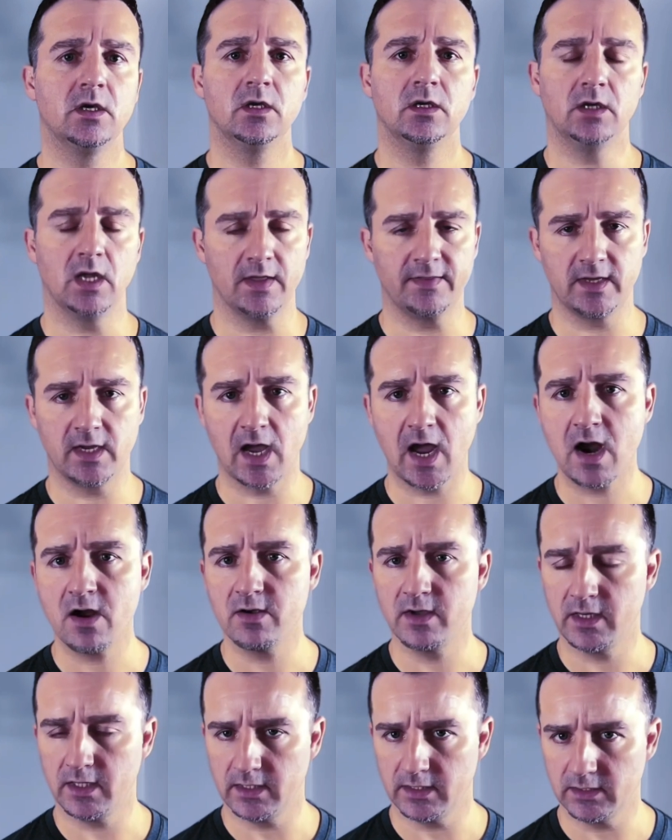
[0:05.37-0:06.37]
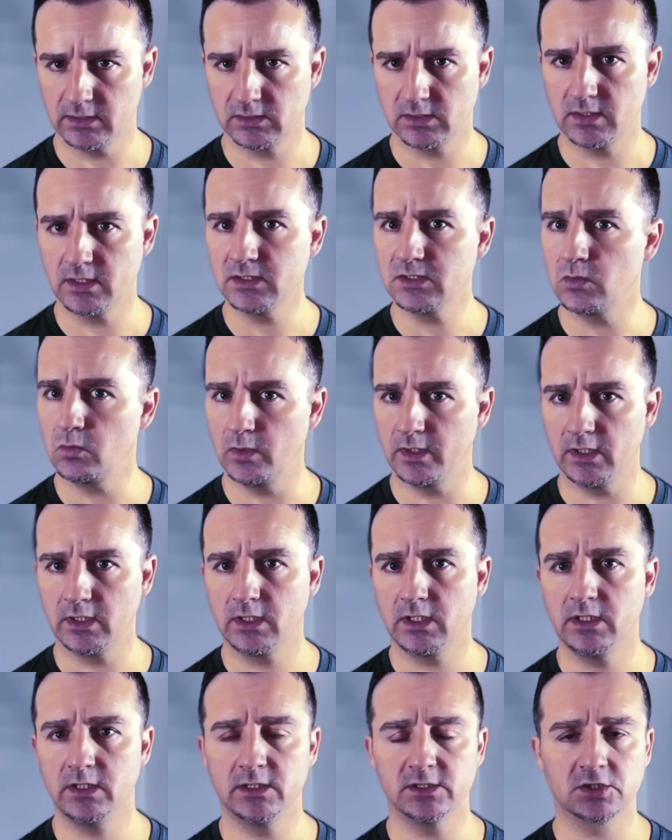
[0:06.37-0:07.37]
Now, the irony is, this week
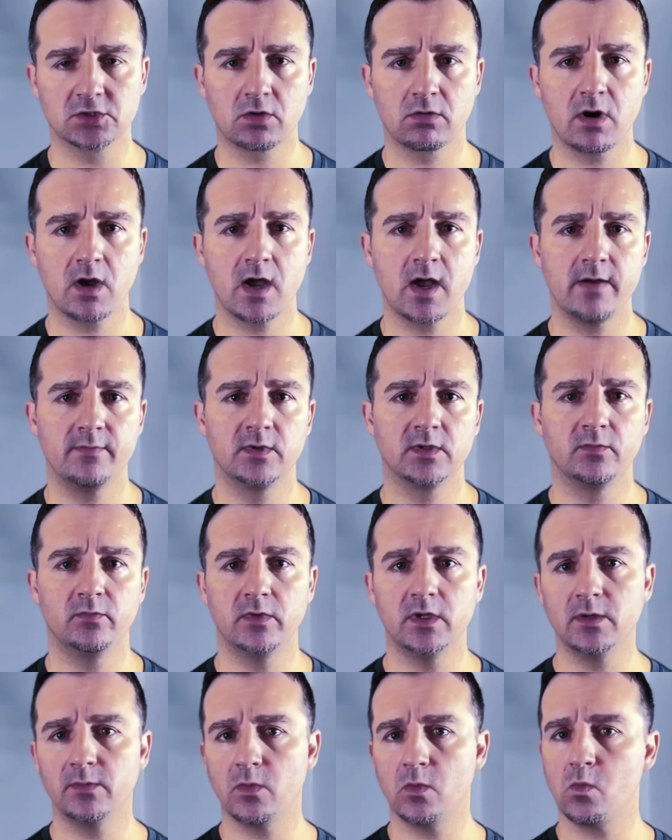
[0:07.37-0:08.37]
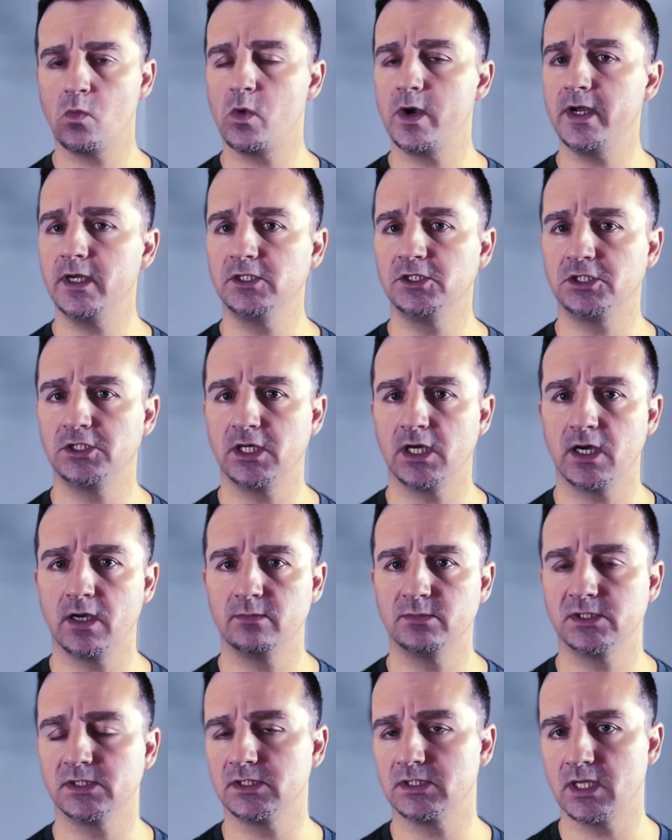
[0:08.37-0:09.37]
he described minimum wage
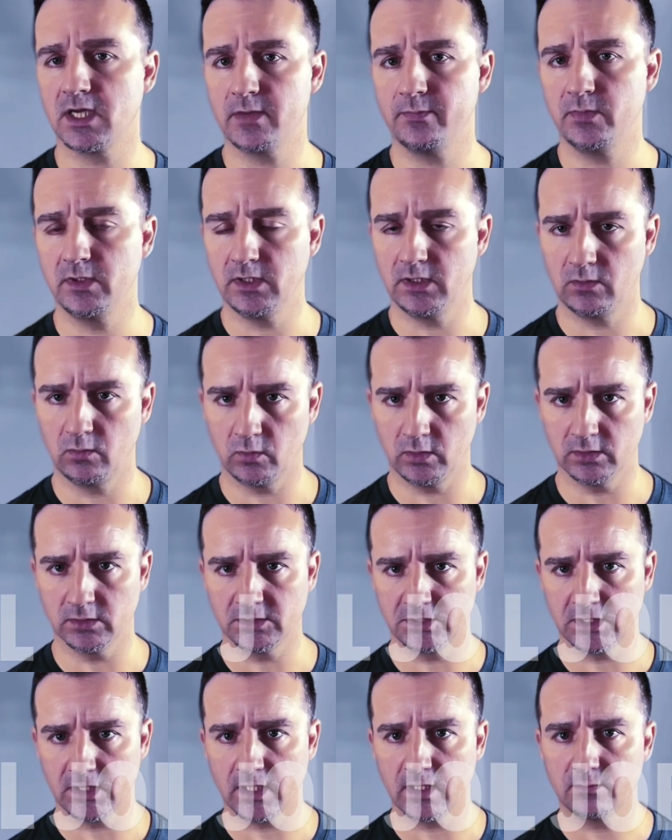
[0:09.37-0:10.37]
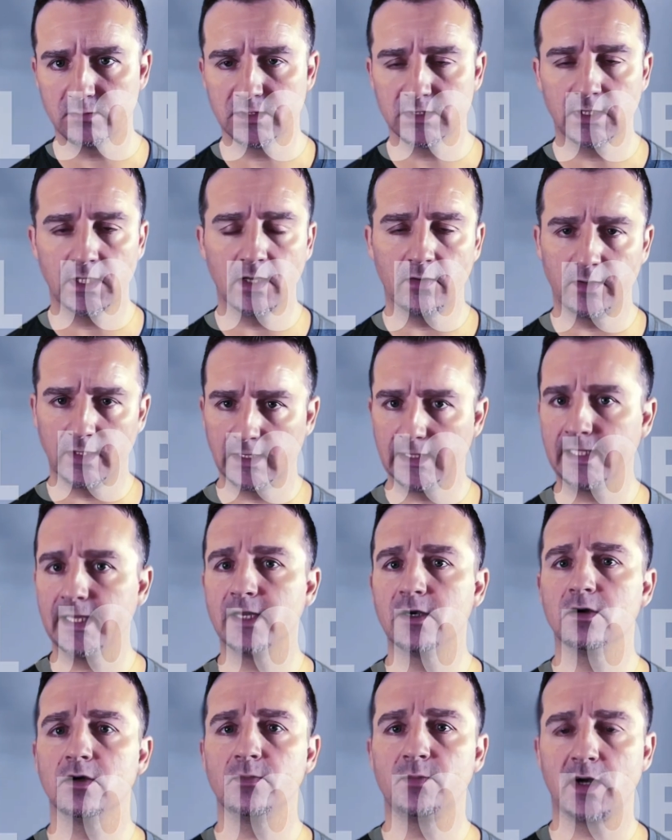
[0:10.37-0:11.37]
jobs as not being real jobs. Now, he
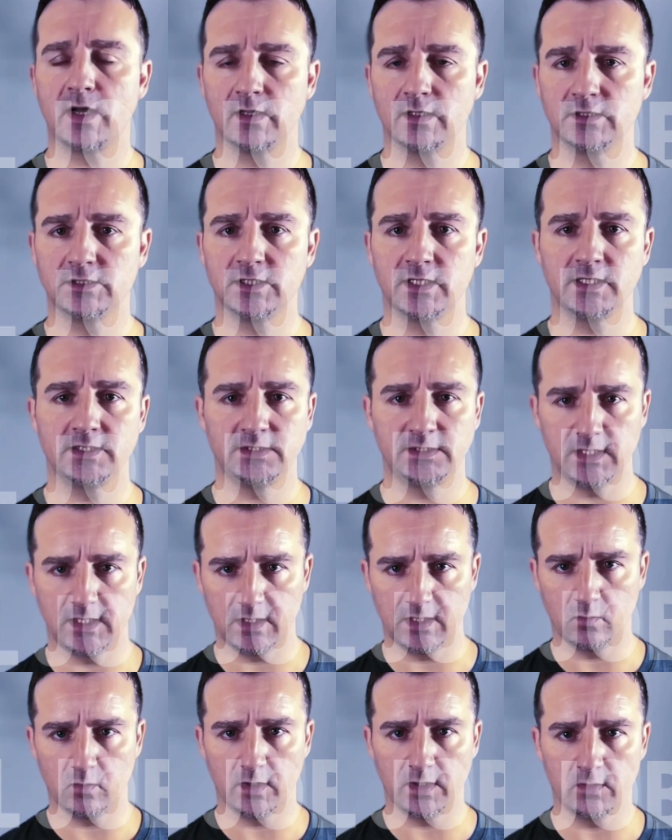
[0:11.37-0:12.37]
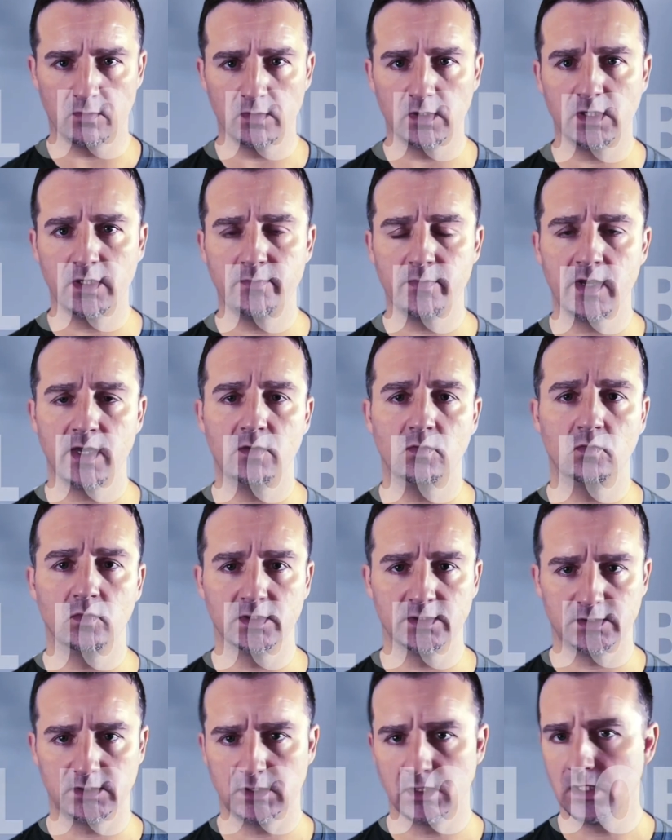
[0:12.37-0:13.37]
later apologized, saying what he really meant
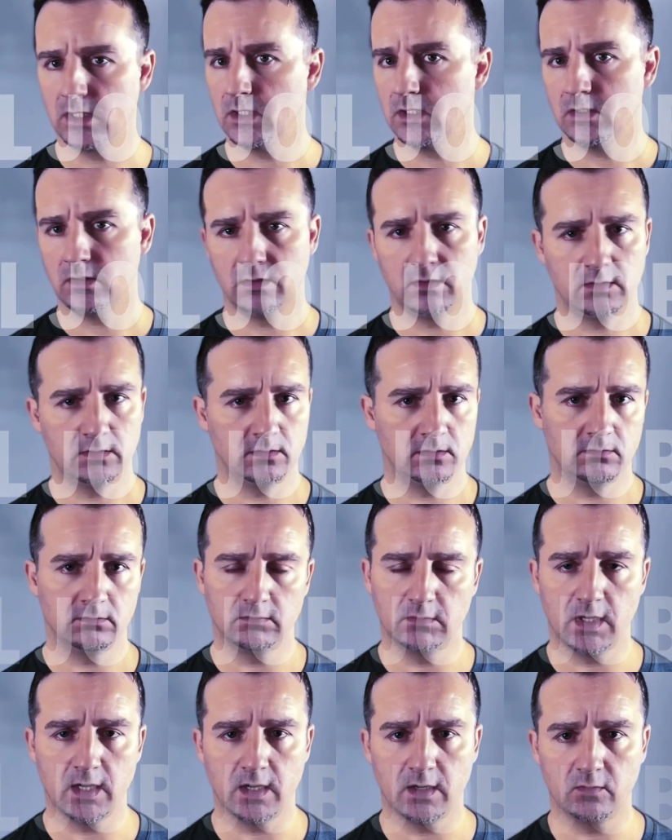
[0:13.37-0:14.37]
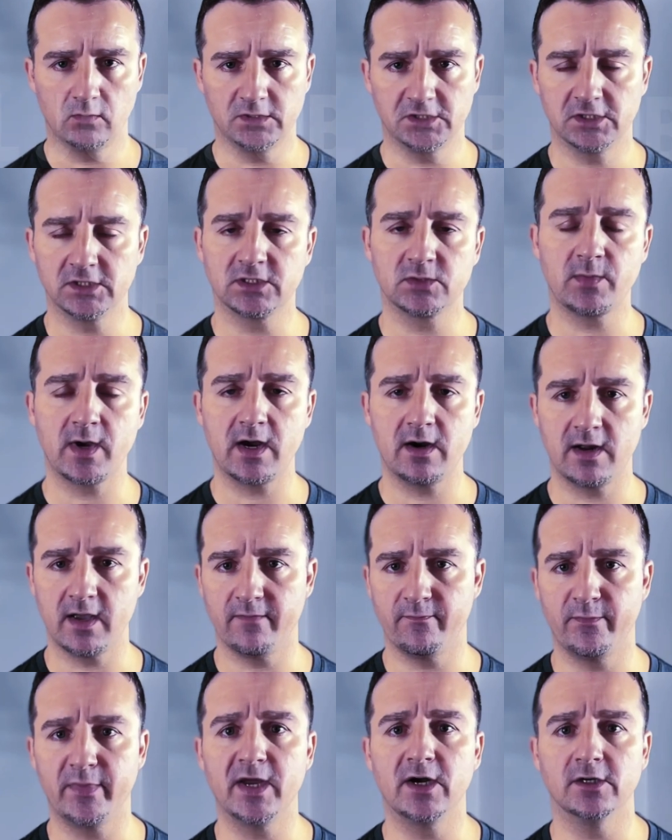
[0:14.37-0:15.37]
was we should aspire to
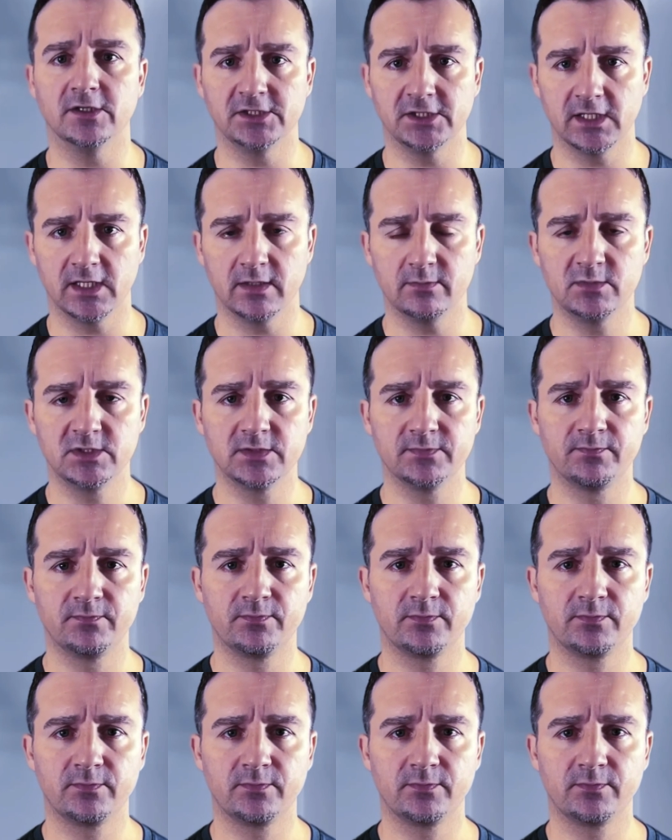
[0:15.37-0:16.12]
have better jobs.